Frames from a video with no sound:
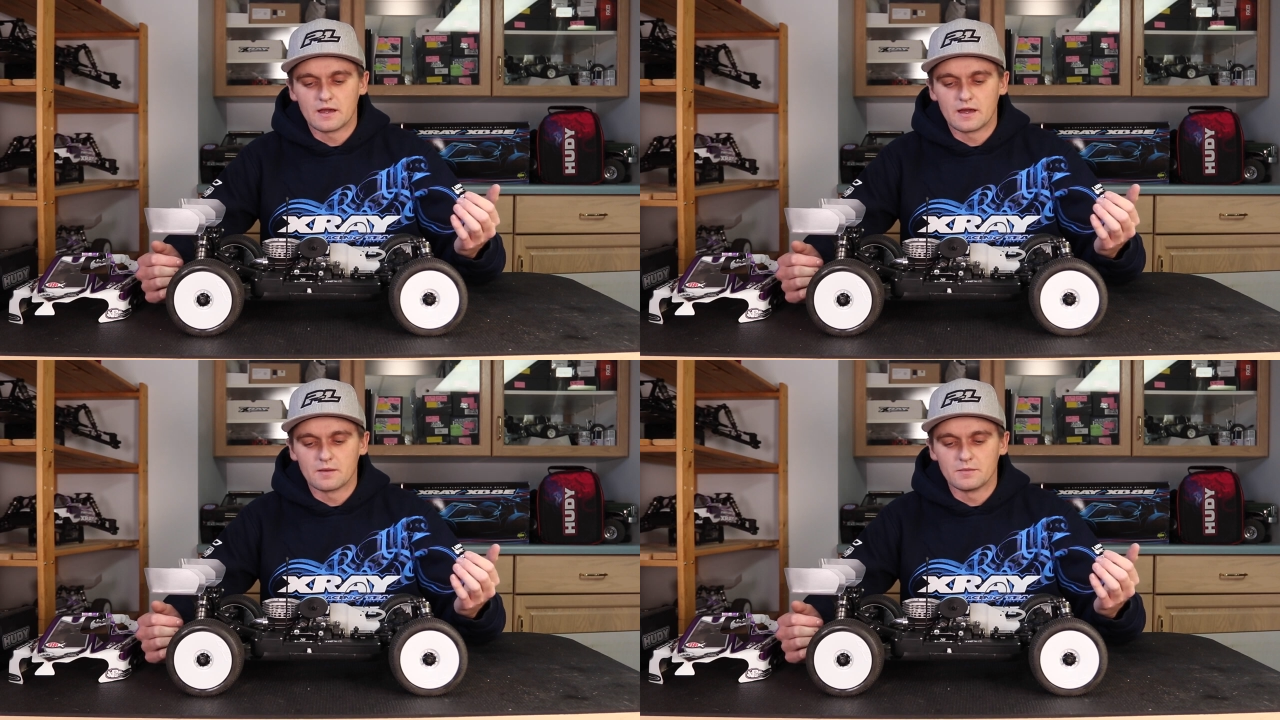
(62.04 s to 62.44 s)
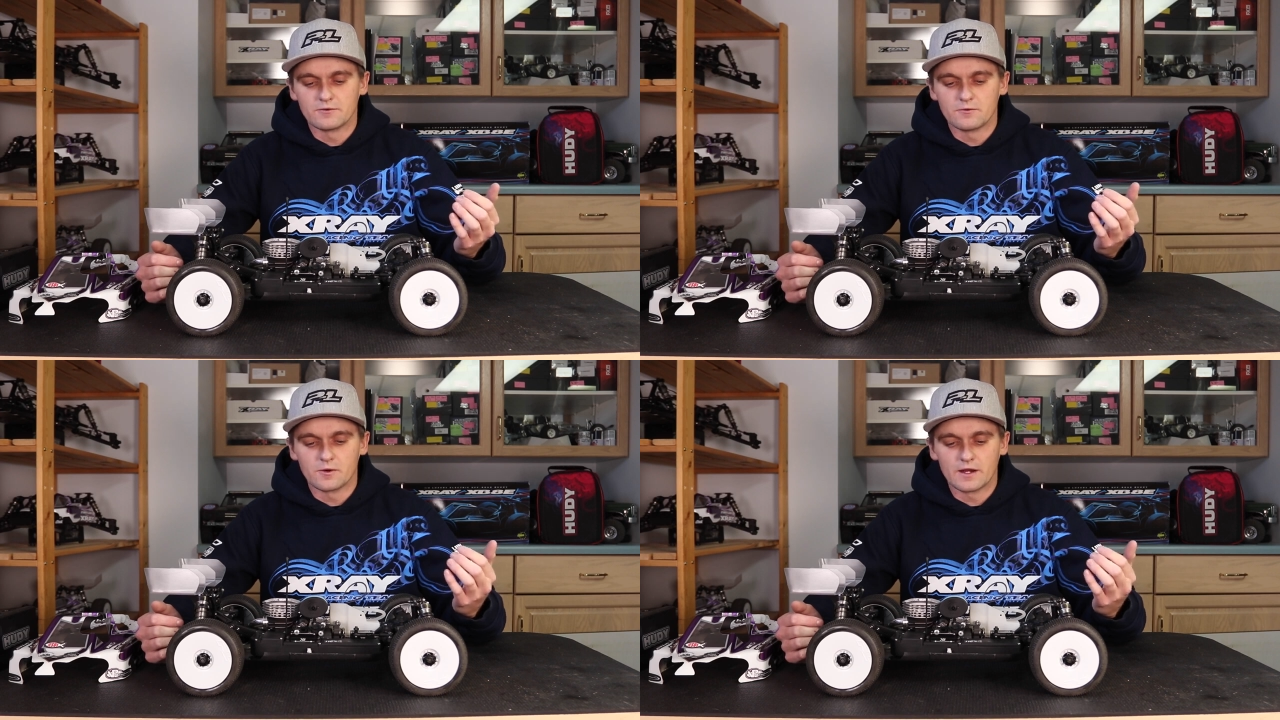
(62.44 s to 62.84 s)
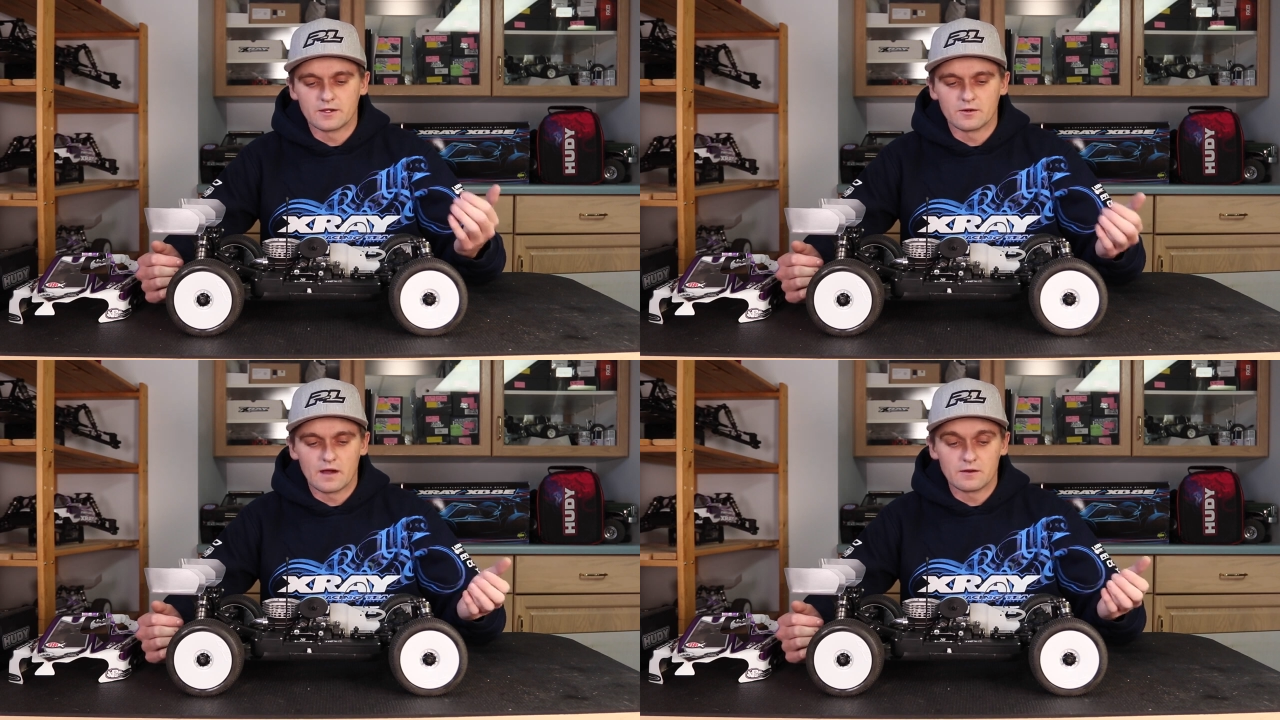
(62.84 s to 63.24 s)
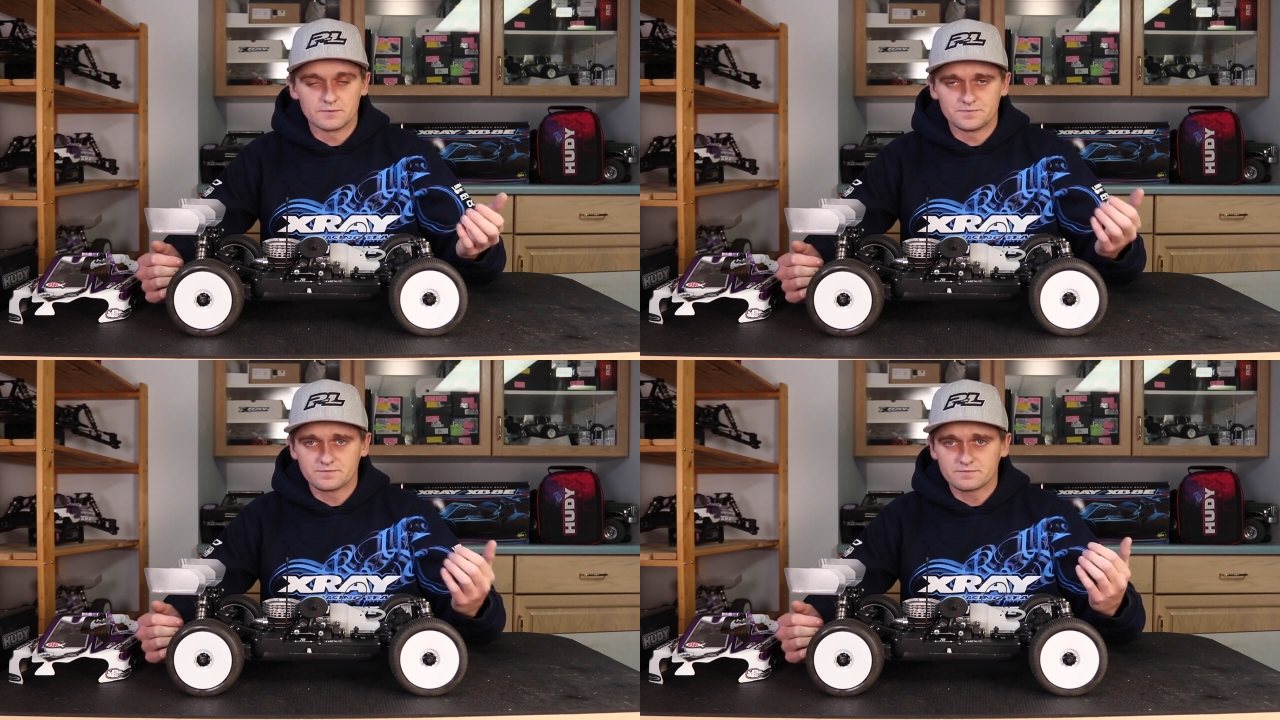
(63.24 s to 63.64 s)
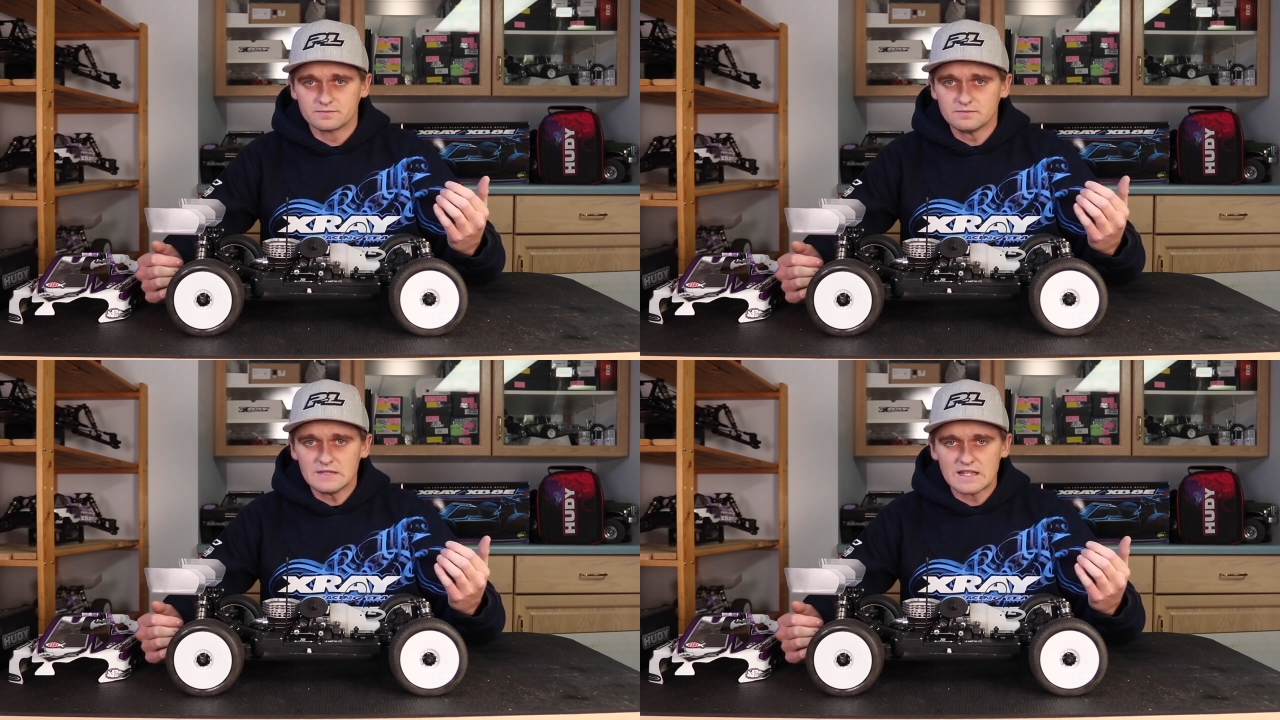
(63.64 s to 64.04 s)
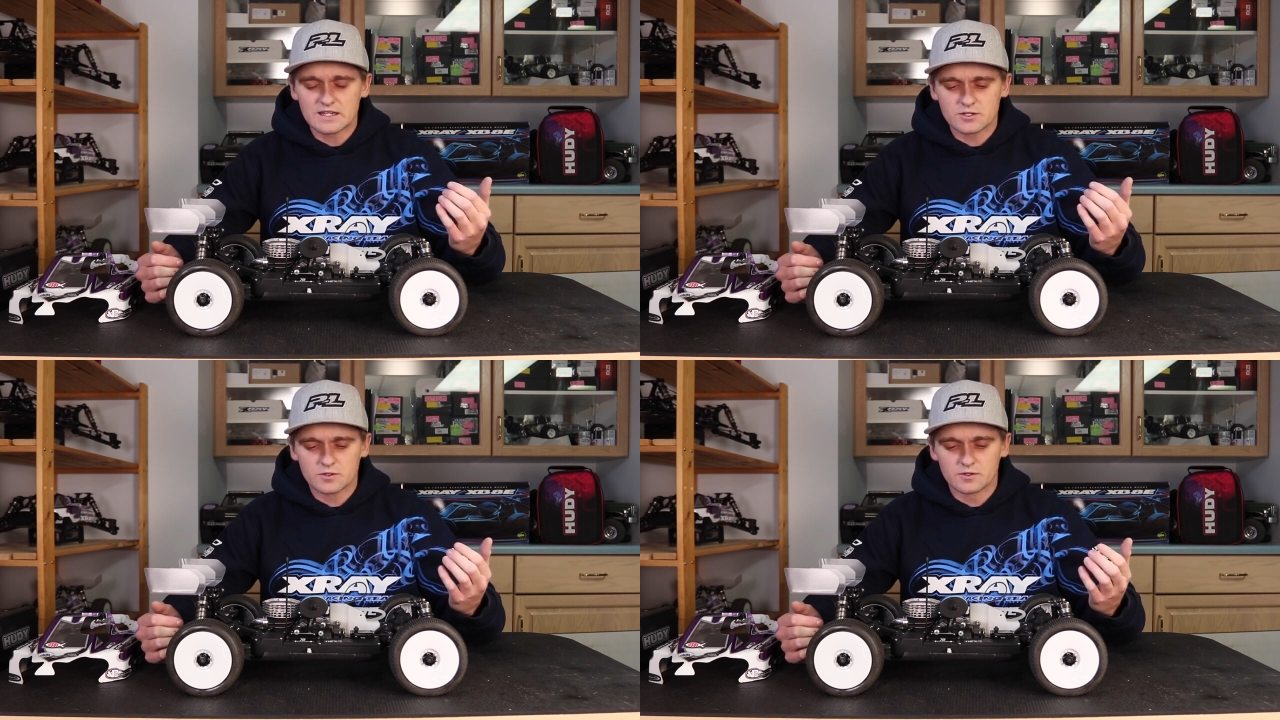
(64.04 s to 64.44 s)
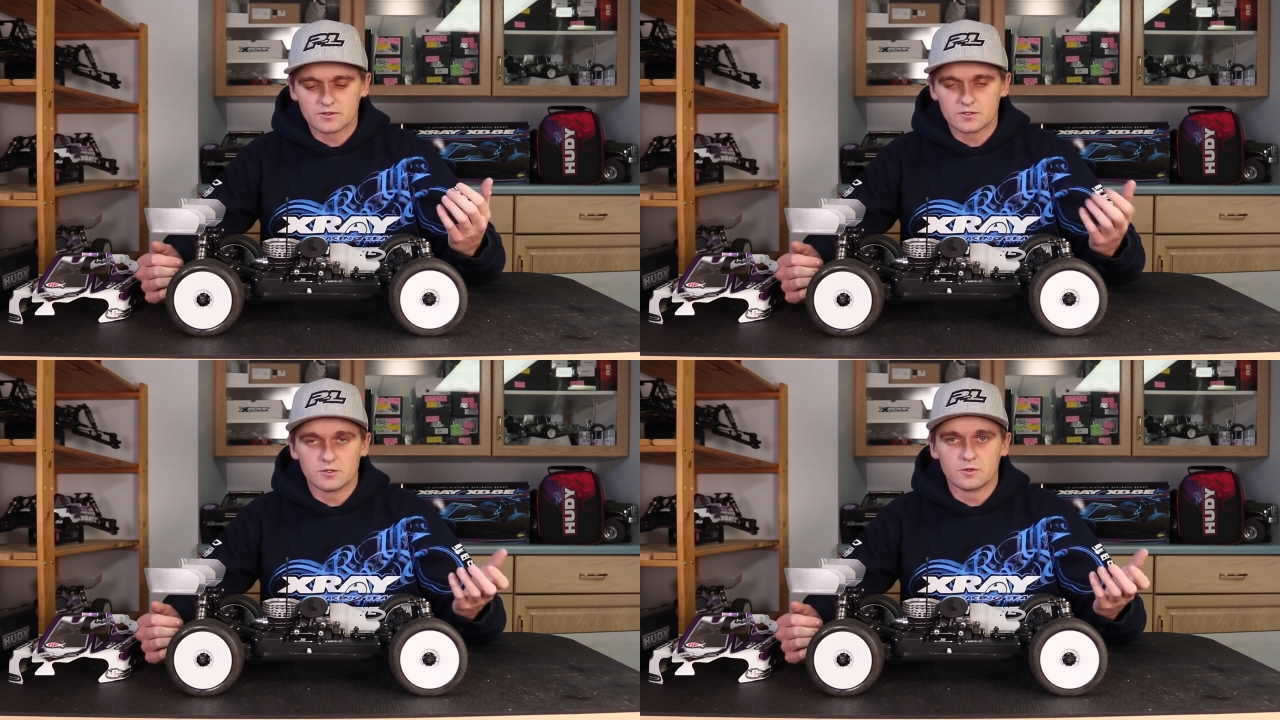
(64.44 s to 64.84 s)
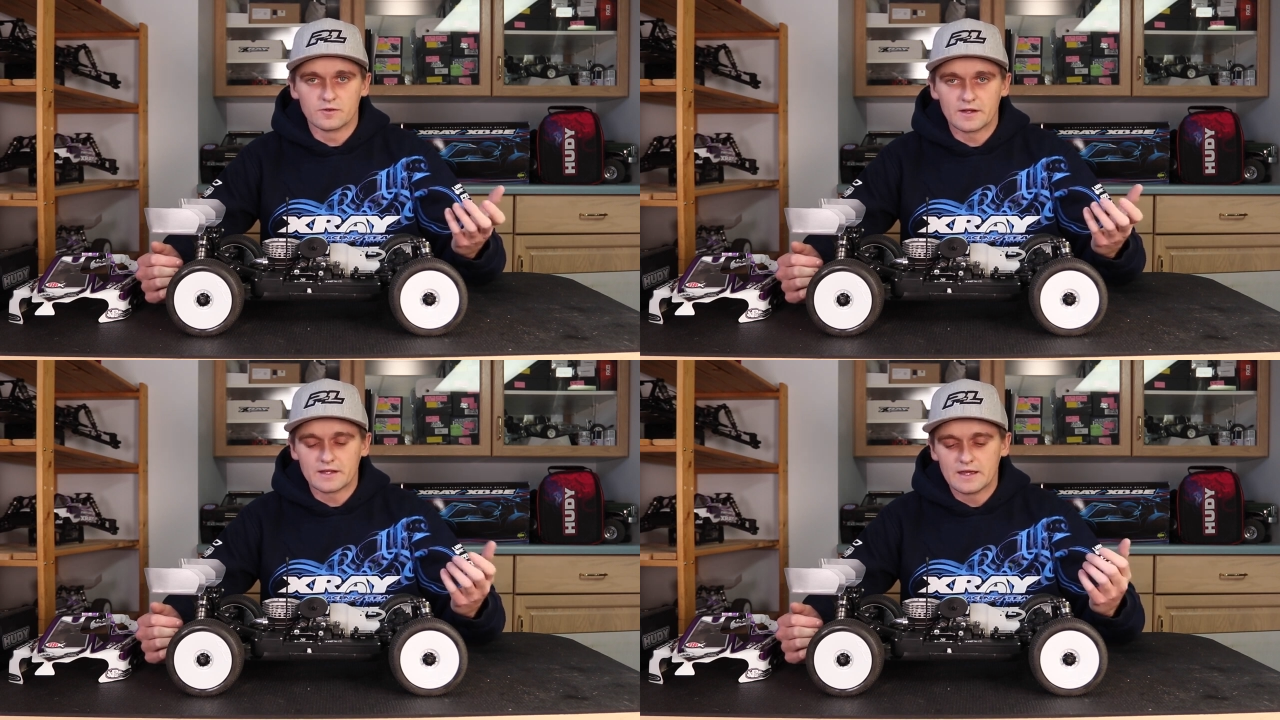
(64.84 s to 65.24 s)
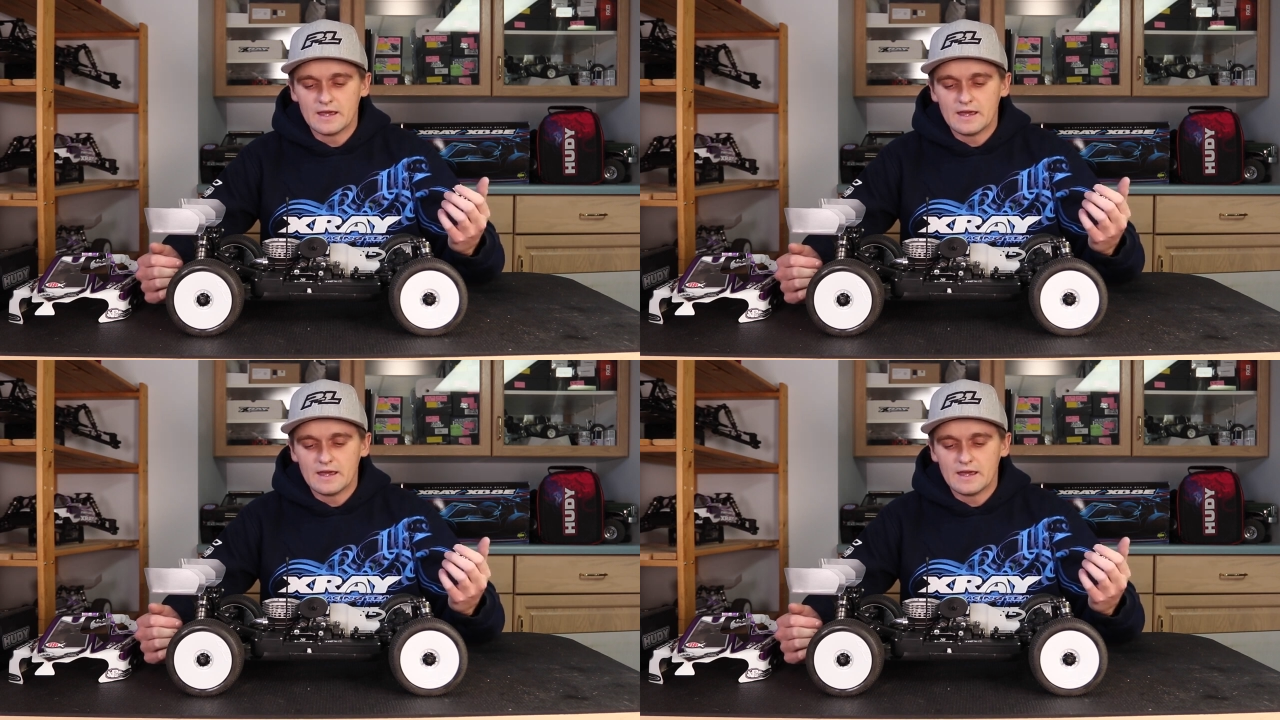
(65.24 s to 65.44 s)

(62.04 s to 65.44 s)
uh, before I go out, like to, to do a run.